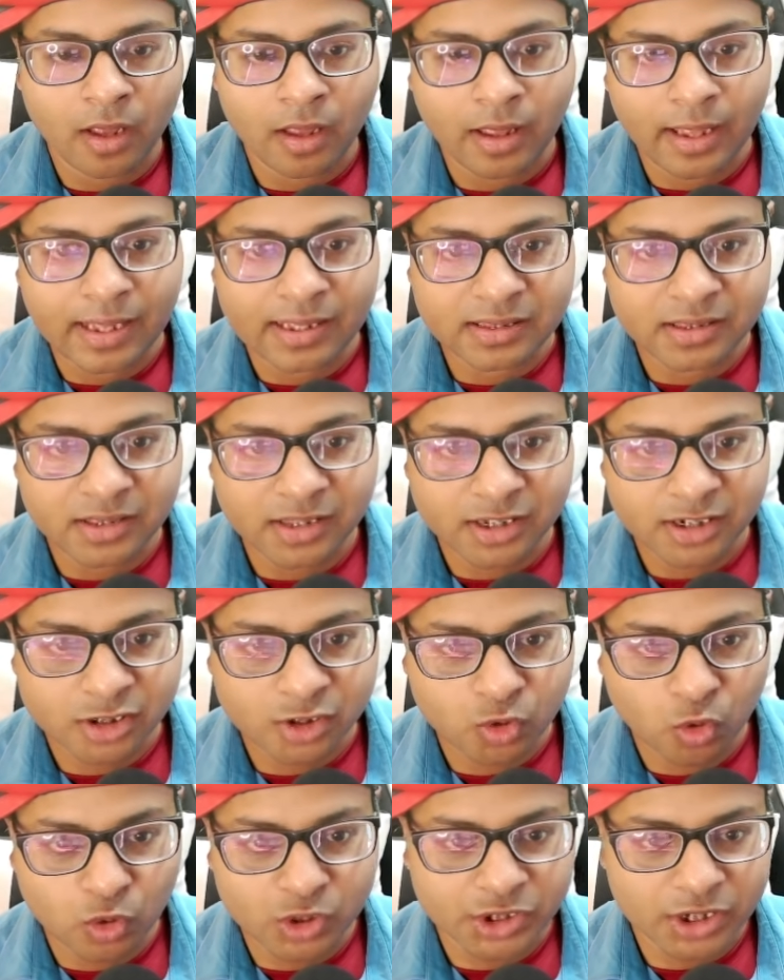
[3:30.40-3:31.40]
In this
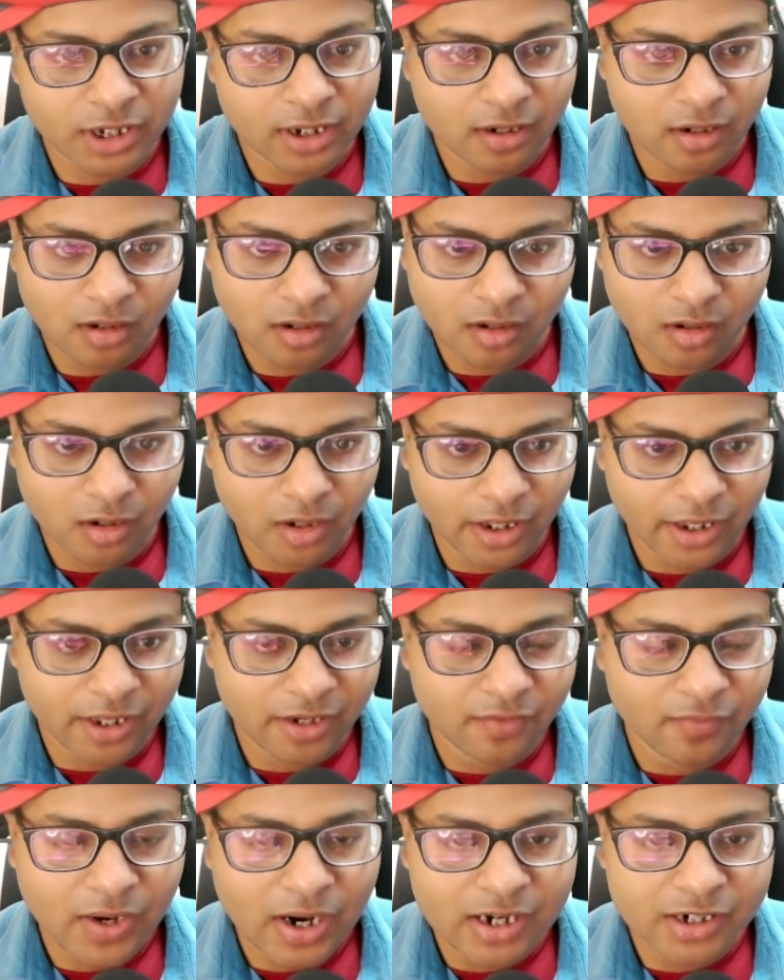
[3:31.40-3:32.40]
2 Gen,
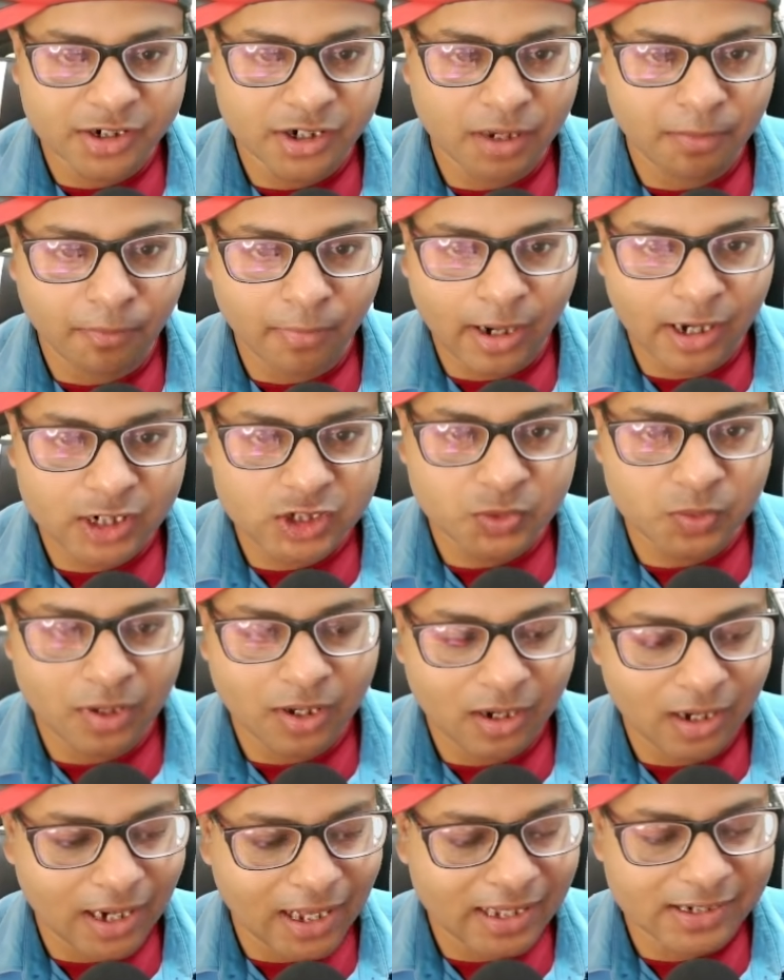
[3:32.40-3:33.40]
Infantry,
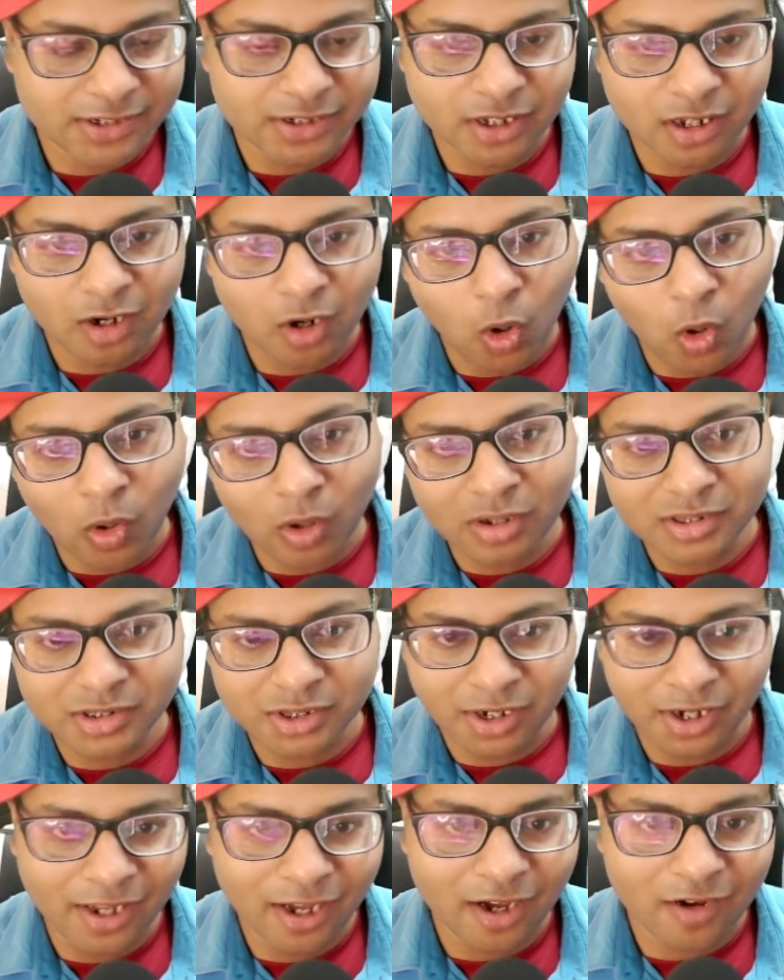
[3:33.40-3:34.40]
Marksman, Lancer, all
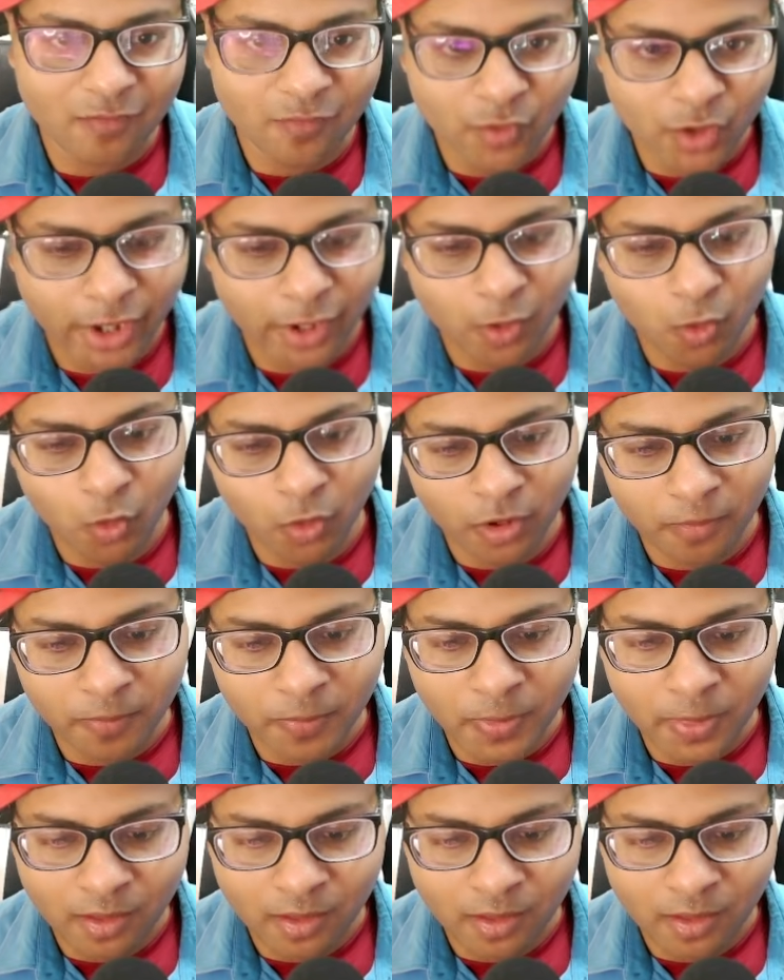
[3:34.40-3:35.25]
3 are very good.